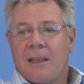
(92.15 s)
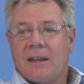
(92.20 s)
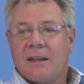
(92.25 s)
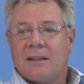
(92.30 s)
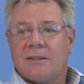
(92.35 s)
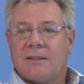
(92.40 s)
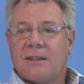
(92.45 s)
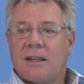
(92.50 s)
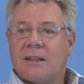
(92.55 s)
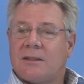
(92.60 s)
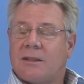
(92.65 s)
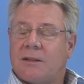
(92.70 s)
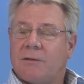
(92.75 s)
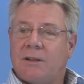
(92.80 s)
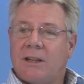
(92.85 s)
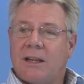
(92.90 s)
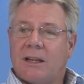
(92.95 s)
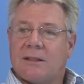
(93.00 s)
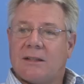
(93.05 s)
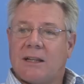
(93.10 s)

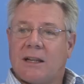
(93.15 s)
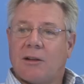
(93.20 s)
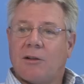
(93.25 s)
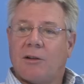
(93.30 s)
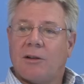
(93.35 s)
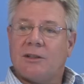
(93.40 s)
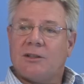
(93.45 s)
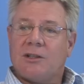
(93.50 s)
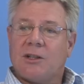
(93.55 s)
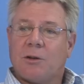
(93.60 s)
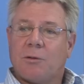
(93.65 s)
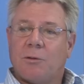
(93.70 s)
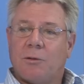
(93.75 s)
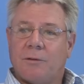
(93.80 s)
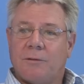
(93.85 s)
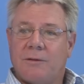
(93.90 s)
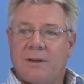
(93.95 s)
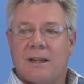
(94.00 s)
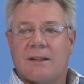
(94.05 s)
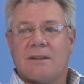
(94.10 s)
extensively a technology
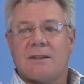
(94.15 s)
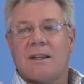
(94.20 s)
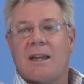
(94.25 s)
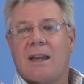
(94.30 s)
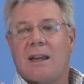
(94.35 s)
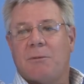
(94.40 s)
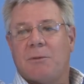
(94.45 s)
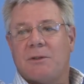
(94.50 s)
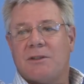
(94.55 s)
called V S A,